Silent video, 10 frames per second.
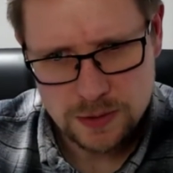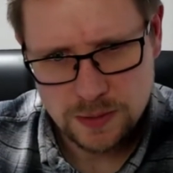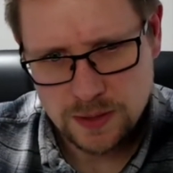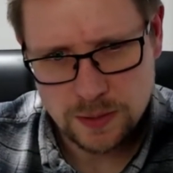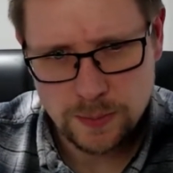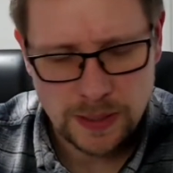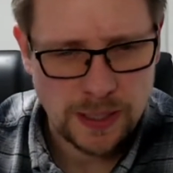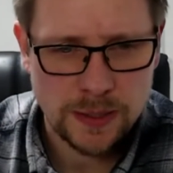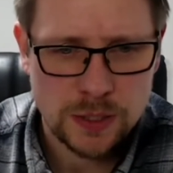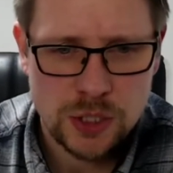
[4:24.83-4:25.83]
with the big
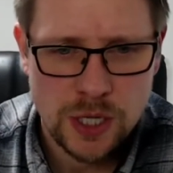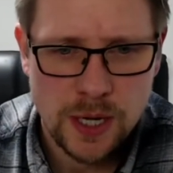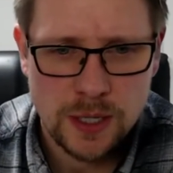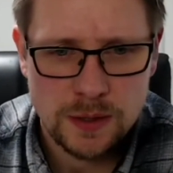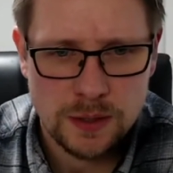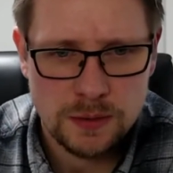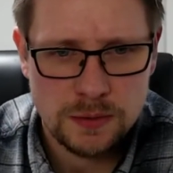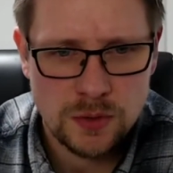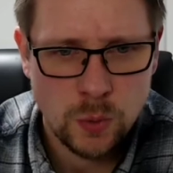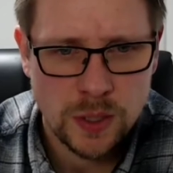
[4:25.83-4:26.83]
kind of check that
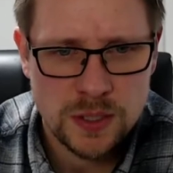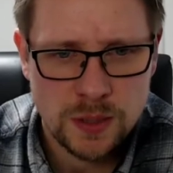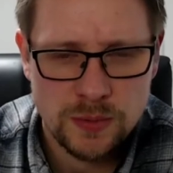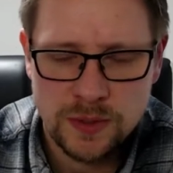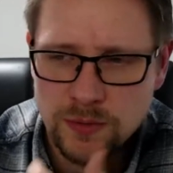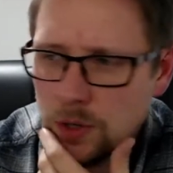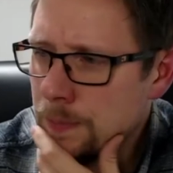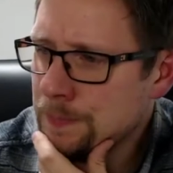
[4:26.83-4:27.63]
you won something from.